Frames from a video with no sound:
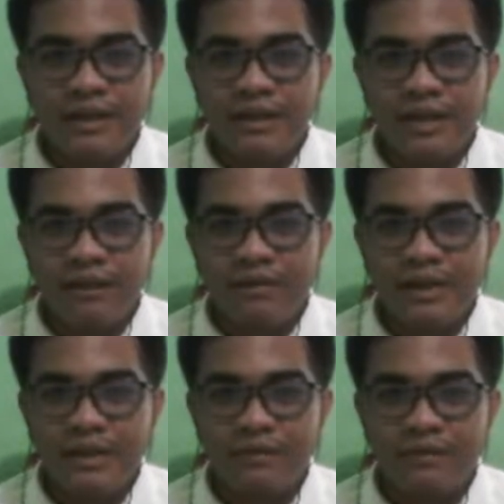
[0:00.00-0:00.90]
that creates
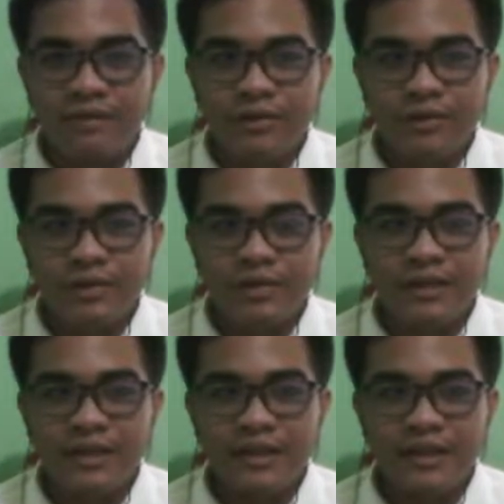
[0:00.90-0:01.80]
a force that
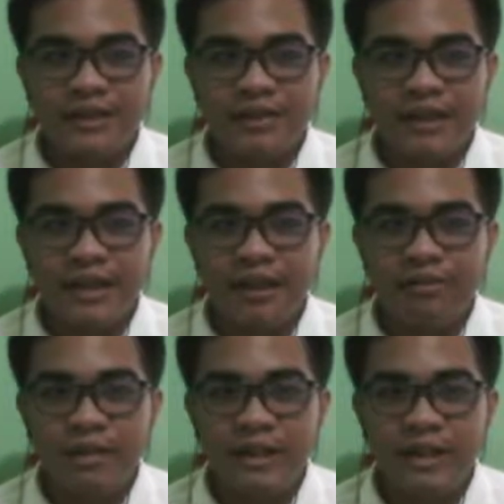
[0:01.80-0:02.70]
is exerted
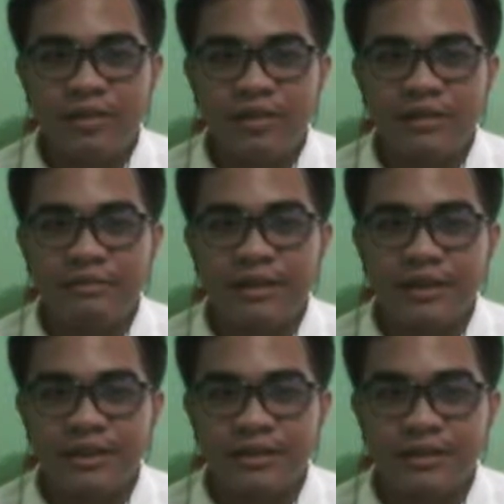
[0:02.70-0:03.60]
equally in all
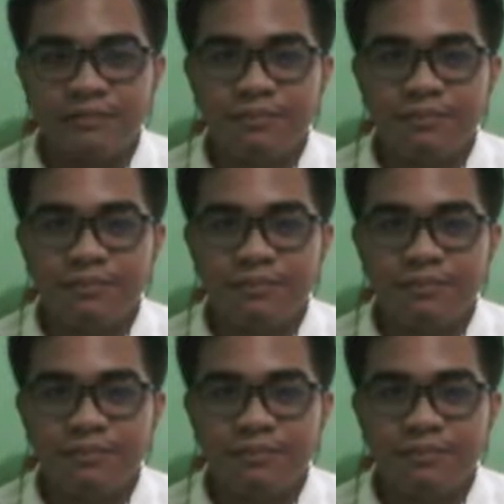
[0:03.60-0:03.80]
directions,